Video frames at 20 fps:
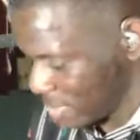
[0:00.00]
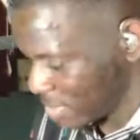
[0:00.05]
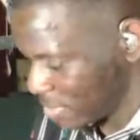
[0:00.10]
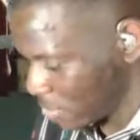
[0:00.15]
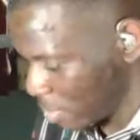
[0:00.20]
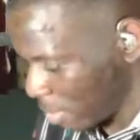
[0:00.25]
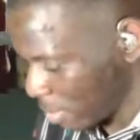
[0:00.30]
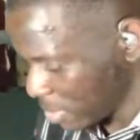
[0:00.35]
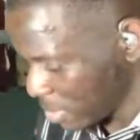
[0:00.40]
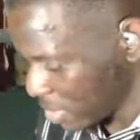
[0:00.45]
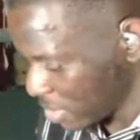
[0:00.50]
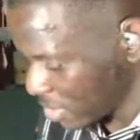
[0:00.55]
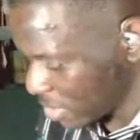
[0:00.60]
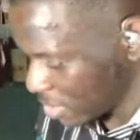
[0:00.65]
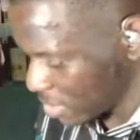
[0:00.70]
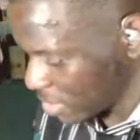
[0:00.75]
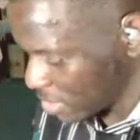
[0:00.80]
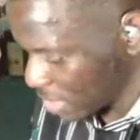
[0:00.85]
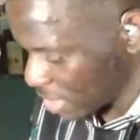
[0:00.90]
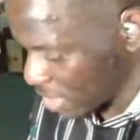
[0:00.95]
Let me see the
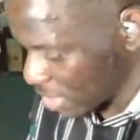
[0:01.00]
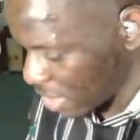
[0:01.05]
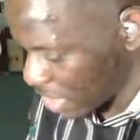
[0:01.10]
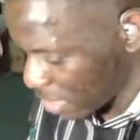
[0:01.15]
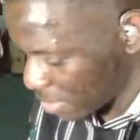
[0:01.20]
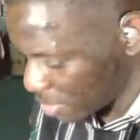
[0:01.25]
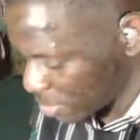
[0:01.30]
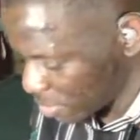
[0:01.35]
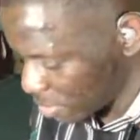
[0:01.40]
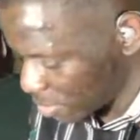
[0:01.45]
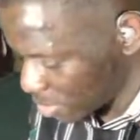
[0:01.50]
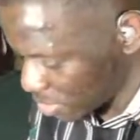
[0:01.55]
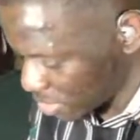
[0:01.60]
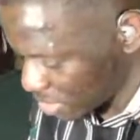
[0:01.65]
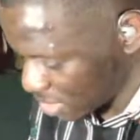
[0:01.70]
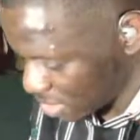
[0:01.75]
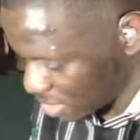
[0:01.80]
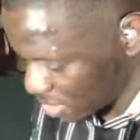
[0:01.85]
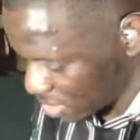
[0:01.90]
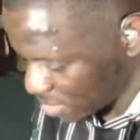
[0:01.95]
design of the cameras one more
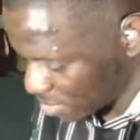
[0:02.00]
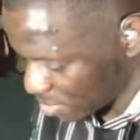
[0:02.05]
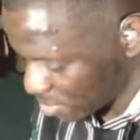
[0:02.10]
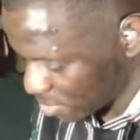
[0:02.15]
time.